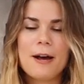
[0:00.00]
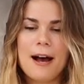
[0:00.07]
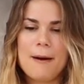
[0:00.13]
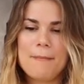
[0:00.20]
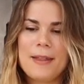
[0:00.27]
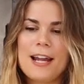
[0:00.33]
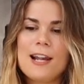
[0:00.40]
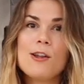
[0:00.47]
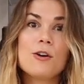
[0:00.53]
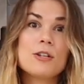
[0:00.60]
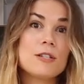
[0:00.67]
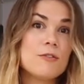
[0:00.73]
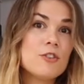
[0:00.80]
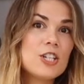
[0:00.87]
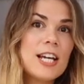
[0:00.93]
like
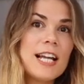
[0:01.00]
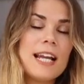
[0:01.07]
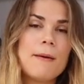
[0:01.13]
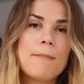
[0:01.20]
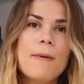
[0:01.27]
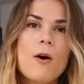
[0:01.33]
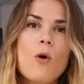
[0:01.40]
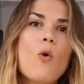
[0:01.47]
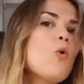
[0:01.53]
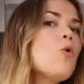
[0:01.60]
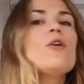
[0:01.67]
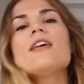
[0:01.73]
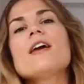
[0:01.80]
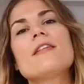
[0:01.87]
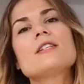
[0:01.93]
lots of chili, but
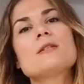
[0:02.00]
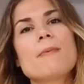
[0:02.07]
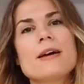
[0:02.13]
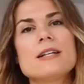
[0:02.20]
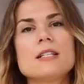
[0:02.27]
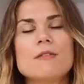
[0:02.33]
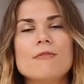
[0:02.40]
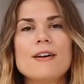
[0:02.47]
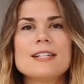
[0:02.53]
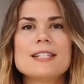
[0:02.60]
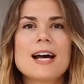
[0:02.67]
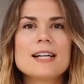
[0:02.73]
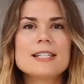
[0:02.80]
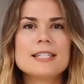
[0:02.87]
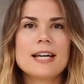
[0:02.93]
all the other spices are
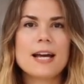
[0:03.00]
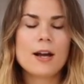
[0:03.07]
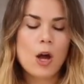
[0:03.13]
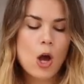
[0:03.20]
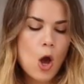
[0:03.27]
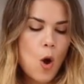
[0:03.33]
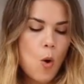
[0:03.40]
fantastic.